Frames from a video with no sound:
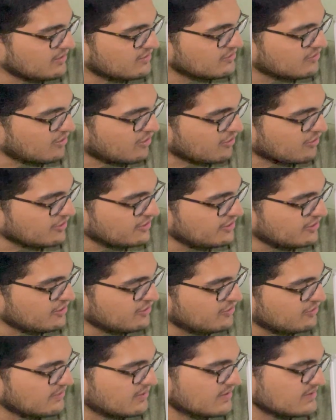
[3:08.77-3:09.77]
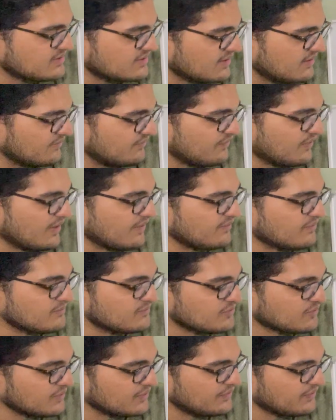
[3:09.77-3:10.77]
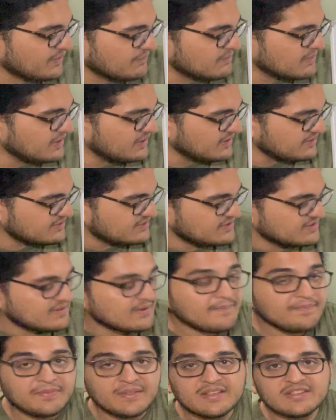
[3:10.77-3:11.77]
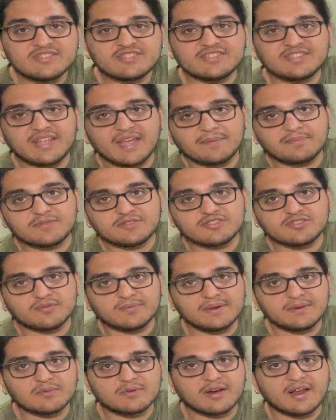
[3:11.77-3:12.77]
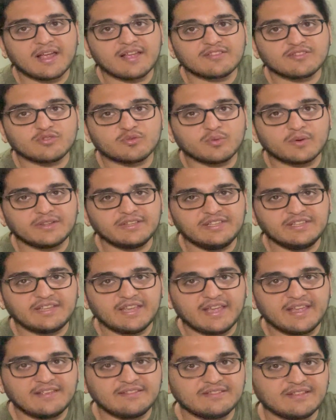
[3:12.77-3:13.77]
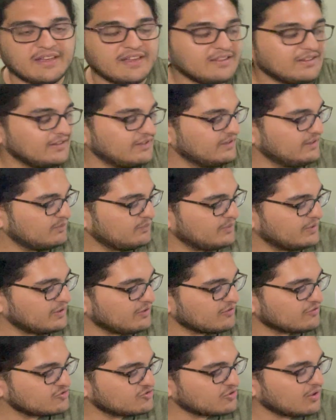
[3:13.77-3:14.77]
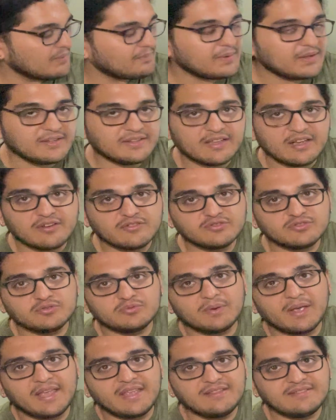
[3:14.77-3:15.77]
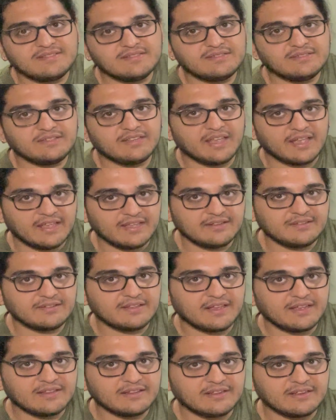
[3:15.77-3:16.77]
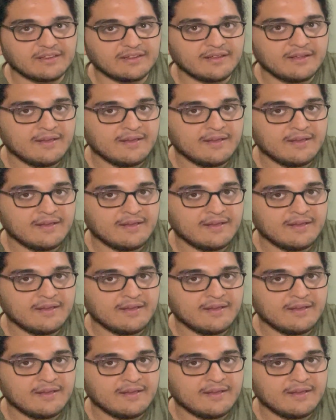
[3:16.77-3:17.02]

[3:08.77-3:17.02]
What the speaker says: cardio, I said 5 times 45 minutes. Steps, so we were at 20K daily. We are dropping down to 18K daily.